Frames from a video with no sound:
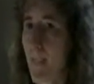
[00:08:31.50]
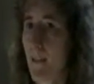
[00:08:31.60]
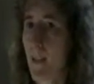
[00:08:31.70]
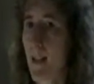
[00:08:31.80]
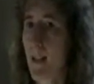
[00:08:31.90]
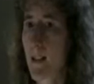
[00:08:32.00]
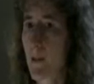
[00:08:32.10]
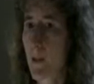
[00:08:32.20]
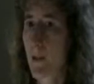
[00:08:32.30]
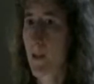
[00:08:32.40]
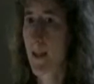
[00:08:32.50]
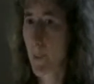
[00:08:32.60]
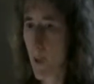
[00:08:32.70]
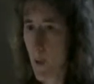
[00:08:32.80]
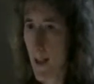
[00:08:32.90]
We had to give her
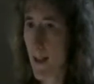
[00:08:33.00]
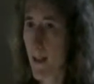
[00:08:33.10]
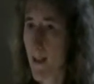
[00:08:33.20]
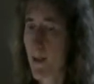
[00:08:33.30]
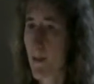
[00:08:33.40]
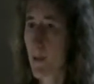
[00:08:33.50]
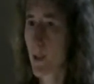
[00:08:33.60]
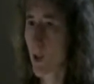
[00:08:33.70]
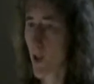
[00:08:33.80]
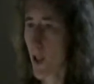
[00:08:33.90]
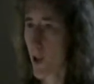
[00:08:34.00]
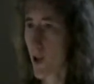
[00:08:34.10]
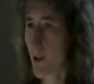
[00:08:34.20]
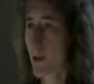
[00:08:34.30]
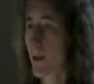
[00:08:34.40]
subcutaneous fluid
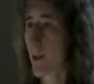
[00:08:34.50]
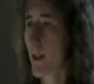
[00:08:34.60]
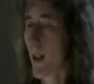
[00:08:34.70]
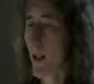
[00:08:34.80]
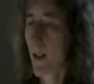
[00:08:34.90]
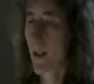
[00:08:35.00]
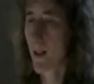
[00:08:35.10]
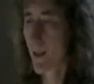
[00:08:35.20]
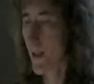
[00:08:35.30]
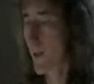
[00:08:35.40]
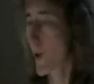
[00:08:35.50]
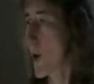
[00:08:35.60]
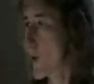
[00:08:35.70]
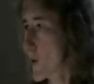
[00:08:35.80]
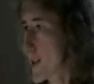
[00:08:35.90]
injections and give her
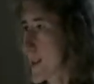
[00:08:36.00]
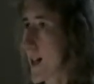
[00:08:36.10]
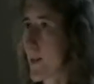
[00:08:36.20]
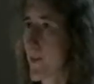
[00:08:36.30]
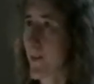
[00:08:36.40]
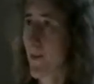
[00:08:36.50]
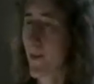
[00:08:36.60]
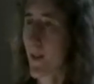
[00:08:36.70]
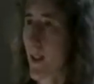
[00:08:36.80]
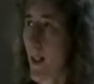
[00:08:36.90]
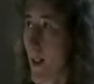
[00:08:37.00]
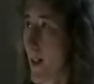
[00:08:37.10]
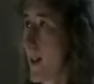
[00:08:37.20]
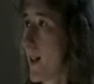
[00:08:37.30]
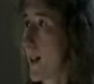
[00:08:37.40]
all this stuff,
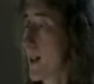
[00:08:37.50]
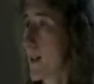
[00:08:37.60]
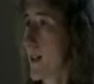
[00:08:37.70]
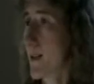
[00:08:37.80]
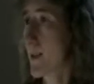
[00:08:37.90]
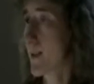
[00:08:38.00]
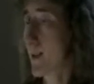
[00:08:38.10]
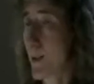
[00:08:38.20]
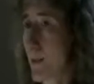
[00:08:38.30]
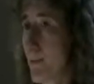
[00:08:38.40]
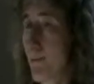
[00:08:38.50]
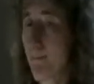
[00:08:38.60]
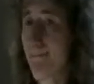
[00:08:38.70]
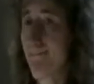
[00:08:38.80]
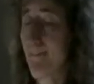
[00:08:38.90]
and she would
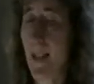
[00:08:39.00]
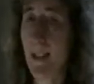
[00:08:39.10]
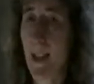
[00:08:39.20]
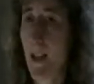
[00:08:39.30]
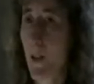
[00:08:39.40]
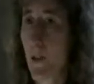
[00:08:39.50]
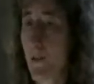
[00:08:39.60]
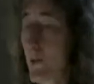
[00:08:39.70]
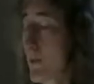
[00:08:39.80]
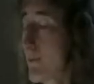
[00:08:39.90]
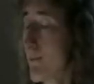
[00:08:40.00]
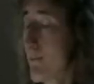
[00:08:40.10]
eat that in her food